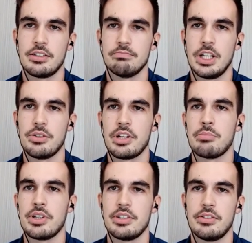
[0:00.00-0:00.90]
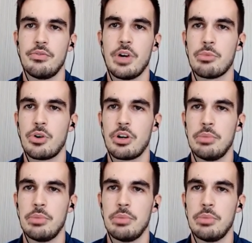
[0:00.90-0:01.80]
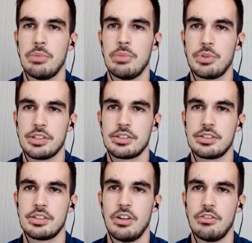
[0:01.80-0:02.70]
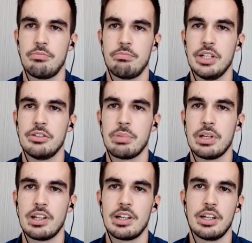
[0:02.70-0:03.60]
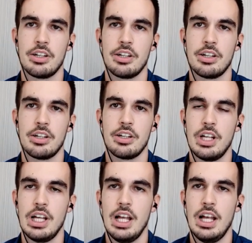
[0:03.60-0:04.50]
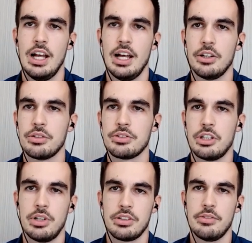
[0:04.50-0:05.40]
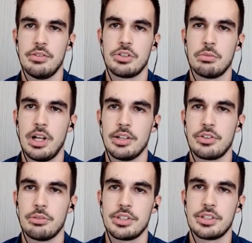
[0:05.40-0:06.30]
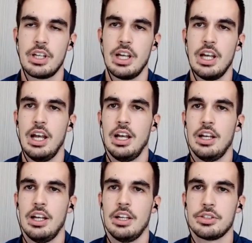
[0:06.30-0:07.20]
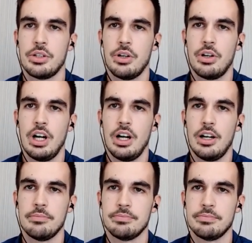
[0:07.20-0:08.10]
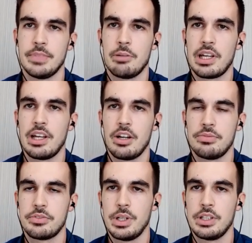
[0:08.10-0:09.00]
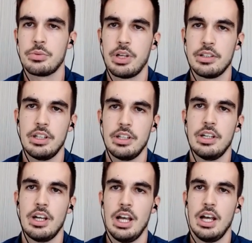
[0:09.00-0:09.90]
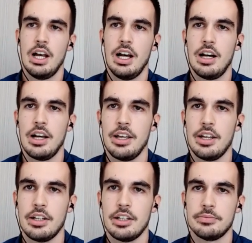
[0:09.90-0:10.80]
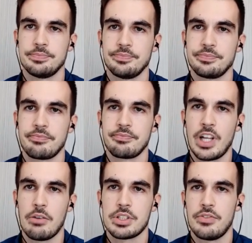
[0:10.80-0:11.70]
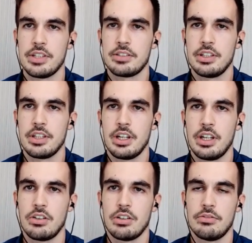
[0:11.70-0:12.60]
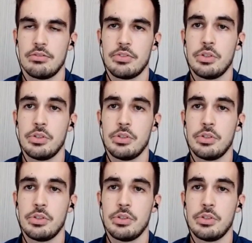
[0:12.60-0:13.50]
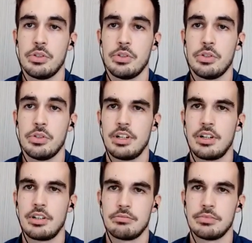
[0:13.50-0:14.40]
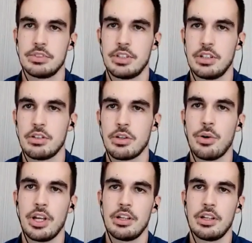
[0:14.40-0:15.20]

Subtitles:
educate myself way more about the risks of P2P lending in general, and also about the individual platforms. So in the beginning of 2020, I was investing in a few other platforms that are still ongoing.